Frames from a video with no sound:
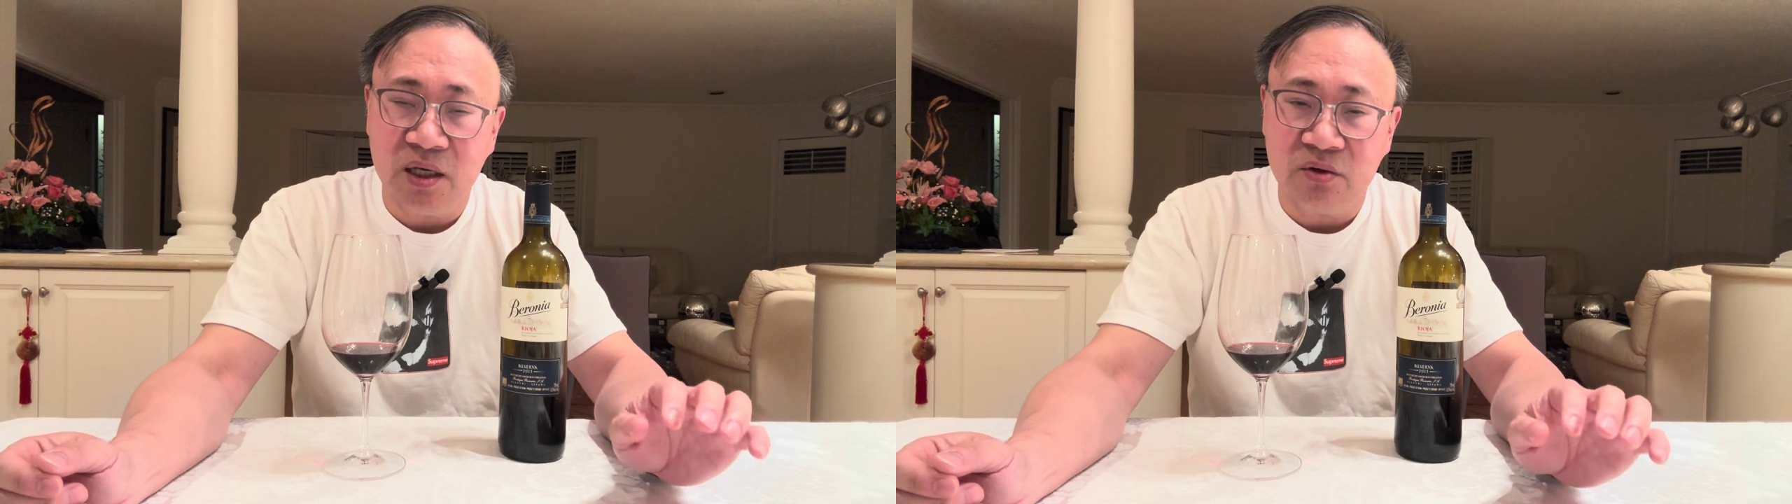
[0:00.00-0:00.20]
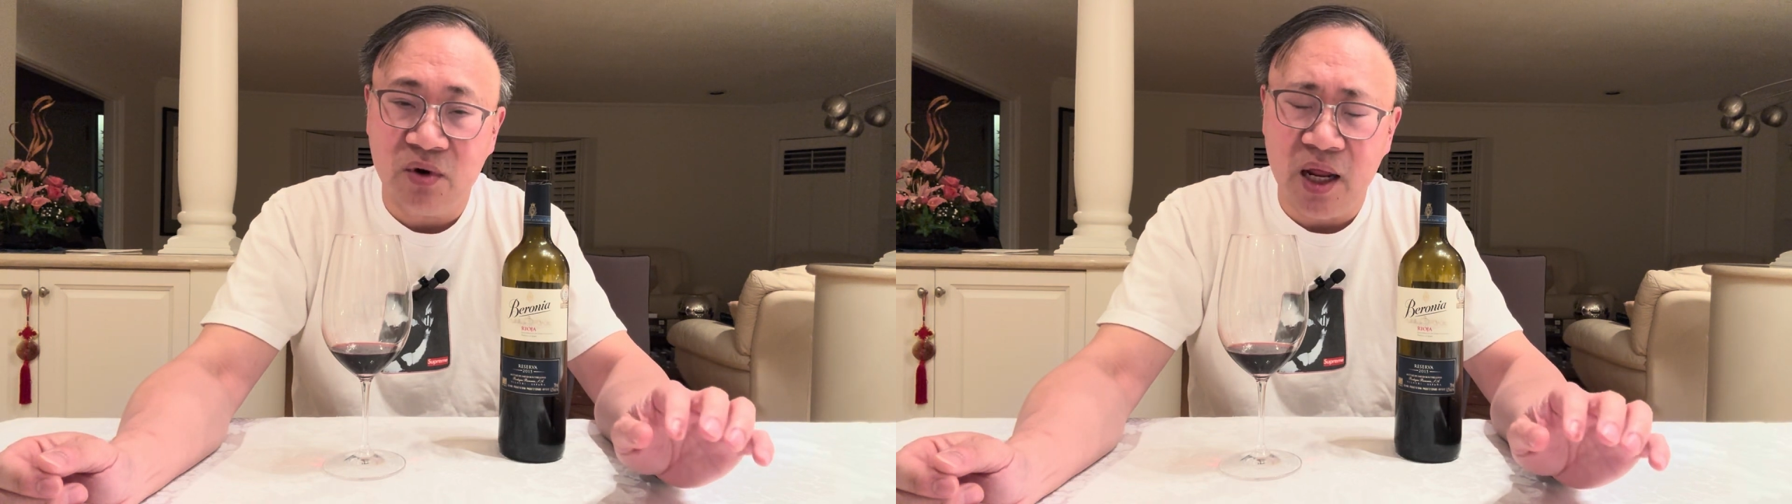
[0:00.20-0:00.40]

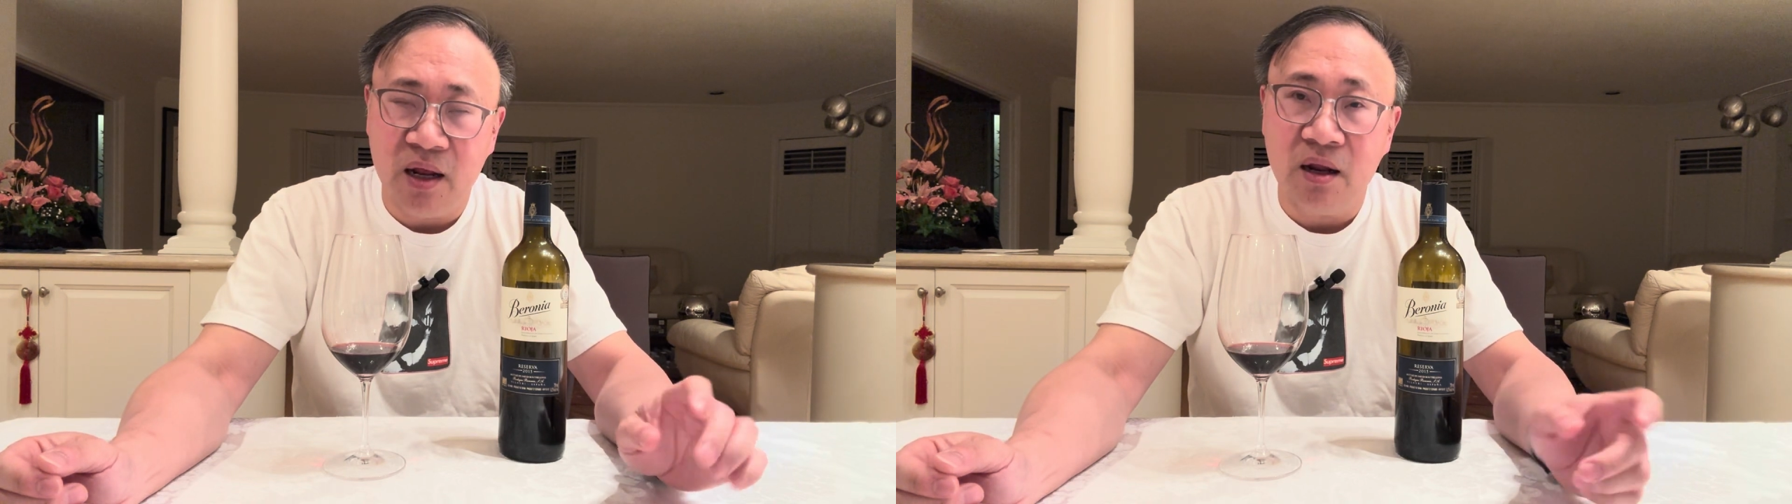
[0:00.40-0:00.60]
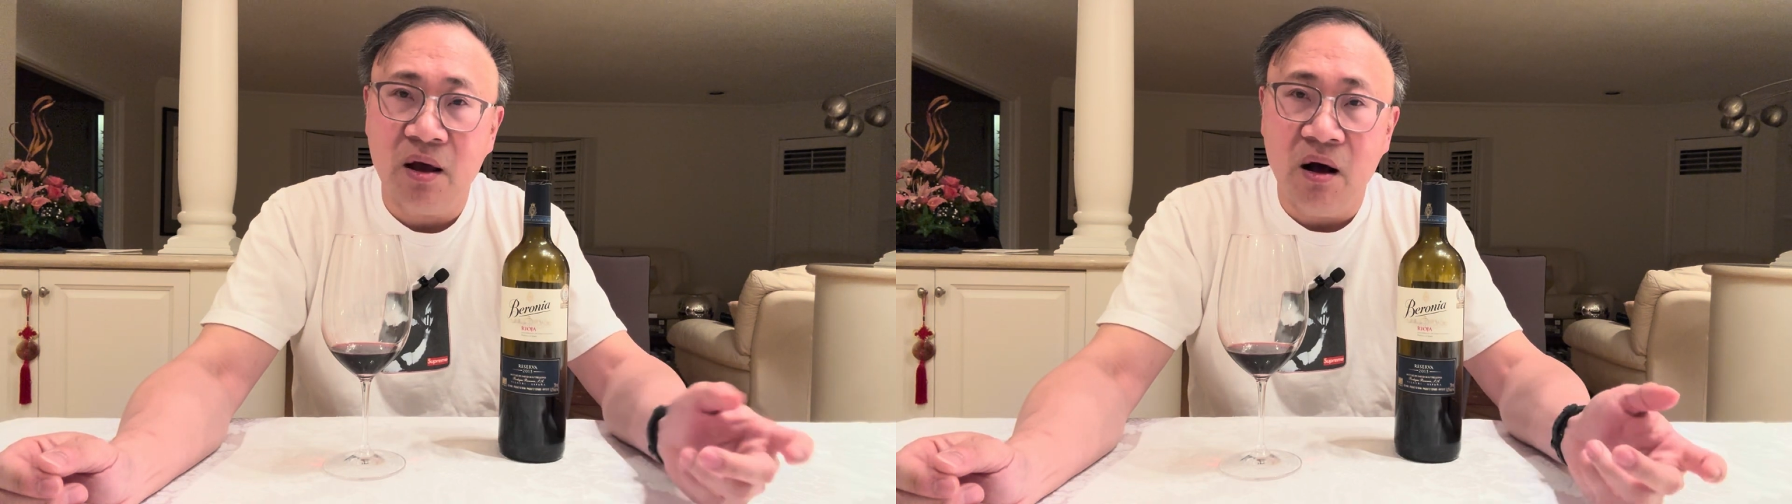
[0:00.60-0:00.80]

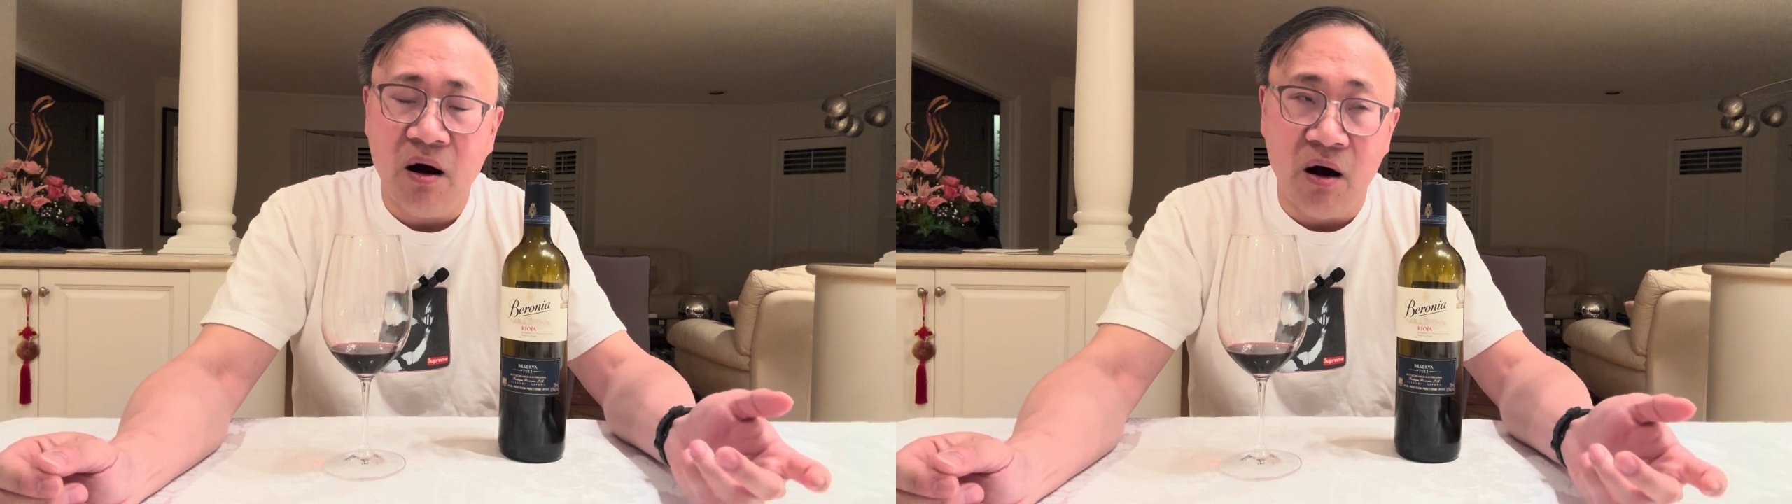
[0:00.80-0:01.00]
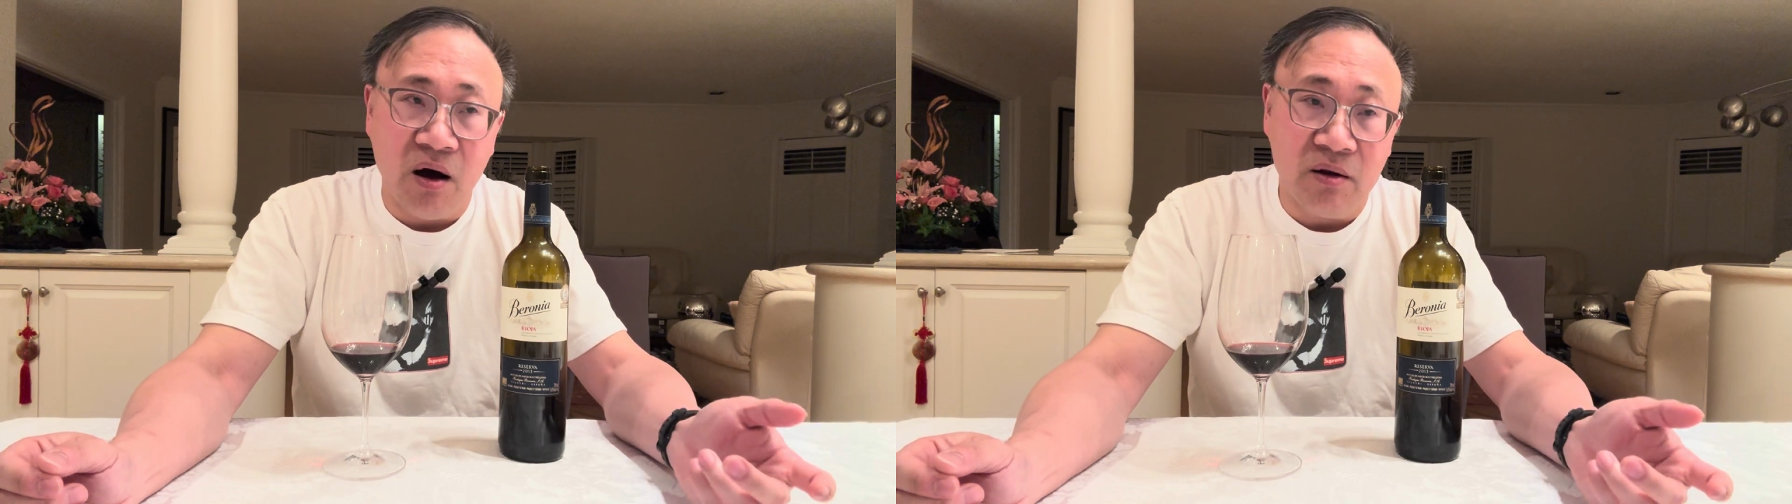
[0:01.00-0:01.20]
graded
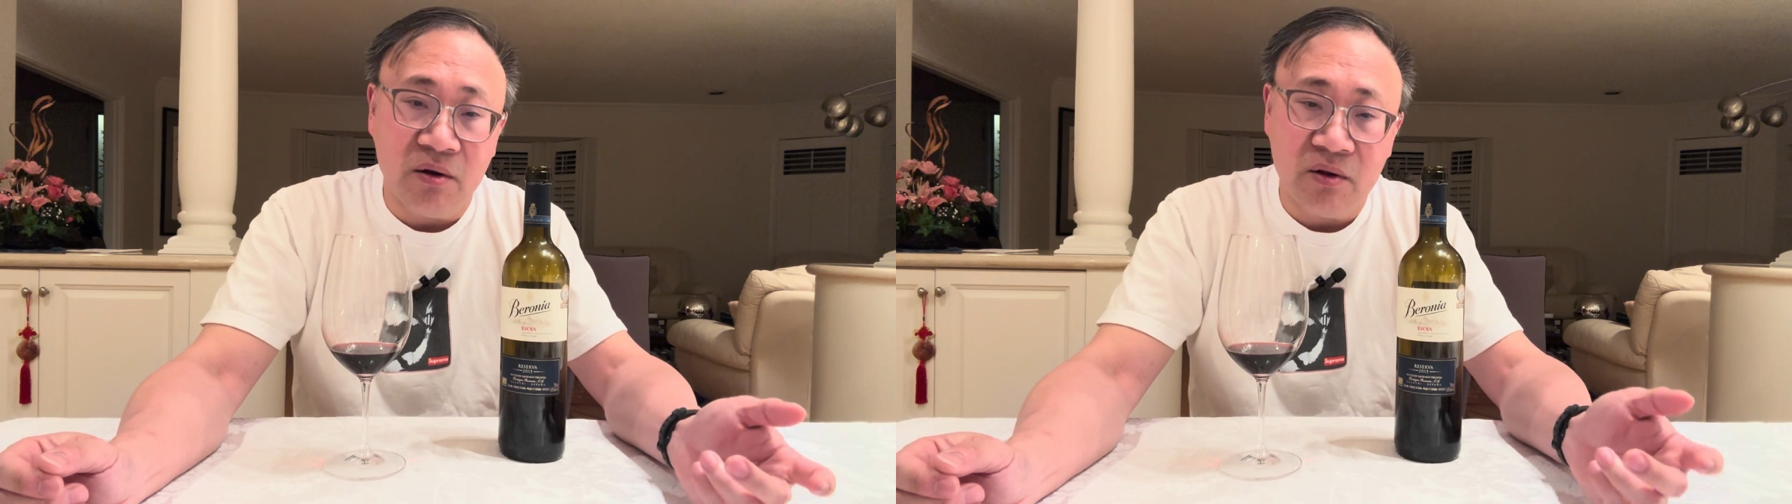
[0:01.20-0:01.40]
on